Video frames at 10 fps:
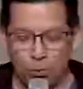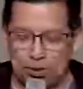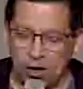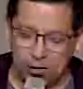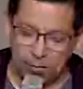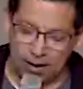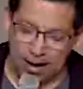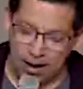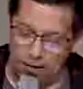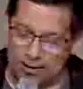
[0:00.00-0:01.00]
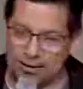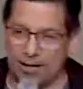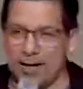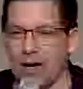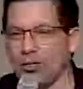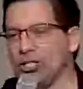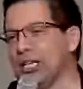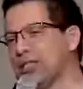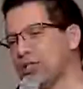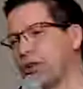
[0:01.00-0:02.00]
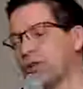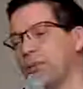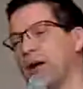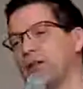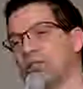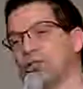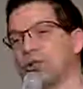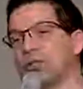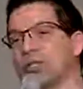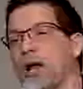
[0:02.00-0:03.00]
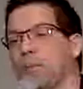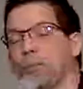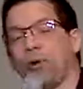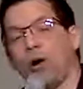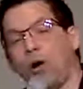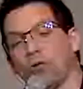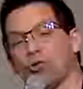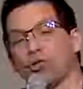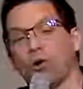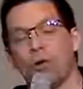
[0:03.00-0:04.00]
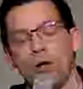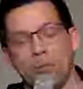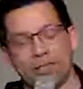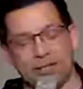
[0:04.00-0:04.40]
We talked about how that's laid out. Jesus talked about a certain type of prayer also. But